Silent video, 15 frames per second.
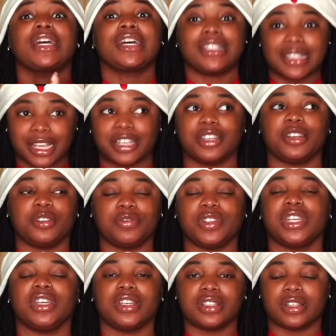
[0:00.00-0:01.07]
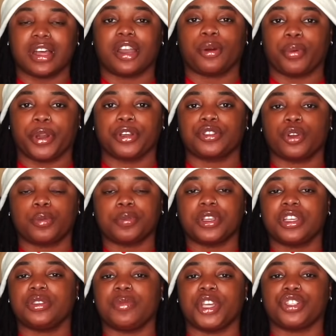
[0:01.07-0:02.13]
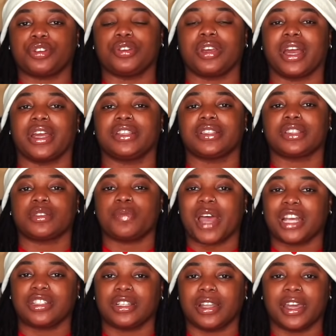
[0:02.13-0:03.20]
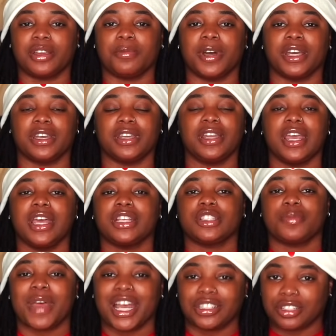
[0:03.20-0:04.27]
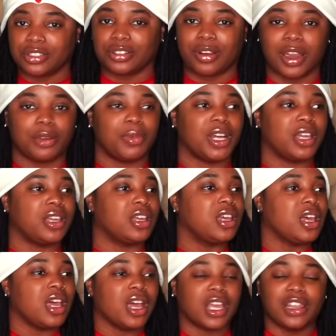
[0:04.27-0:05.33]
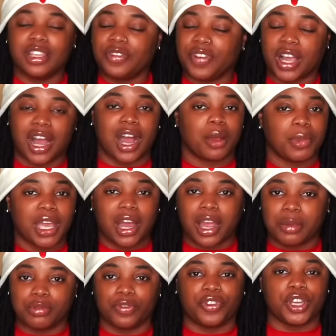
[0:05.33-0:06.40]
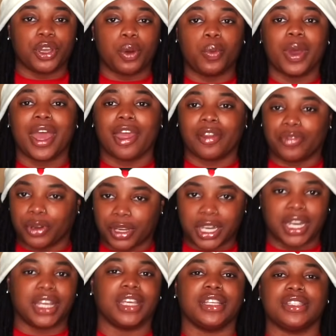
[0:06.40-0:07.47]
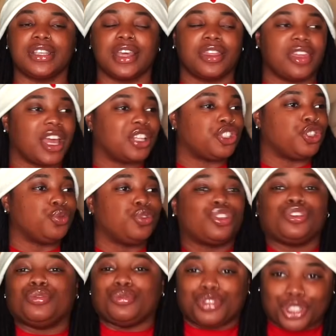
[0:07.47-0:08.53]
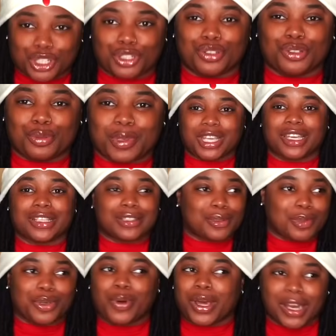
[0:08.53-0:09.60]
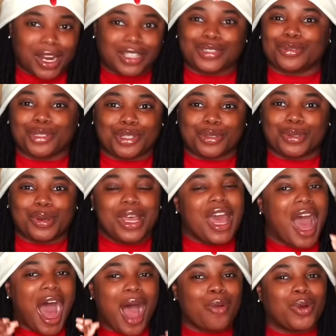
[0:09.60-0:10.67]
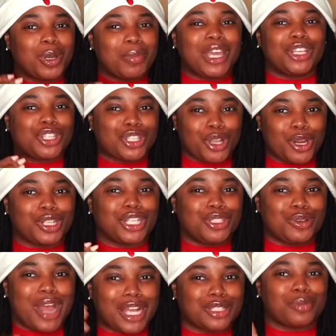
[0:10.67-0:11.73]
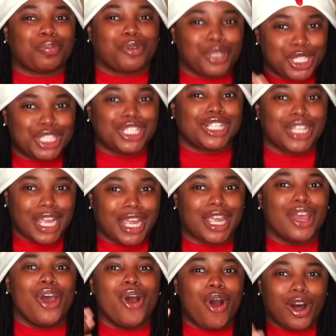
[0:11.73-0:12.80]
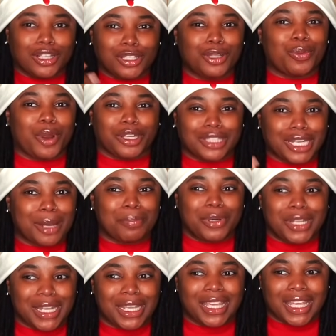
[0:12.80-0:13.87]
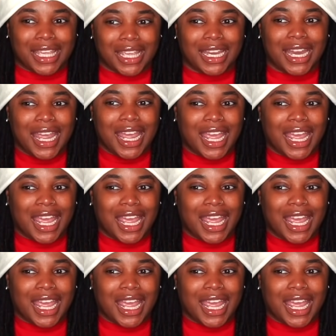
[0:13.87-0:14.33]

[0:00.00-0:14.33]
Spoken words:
consecutively is a lot of work, so please make sure you guys smash the like button, smash the subscribe button, leave a comment, hype the video, whatever it is that you choose to do, because to be quite honest with you, I want to make sure that you guys appreciate all of the work that I'm putting in.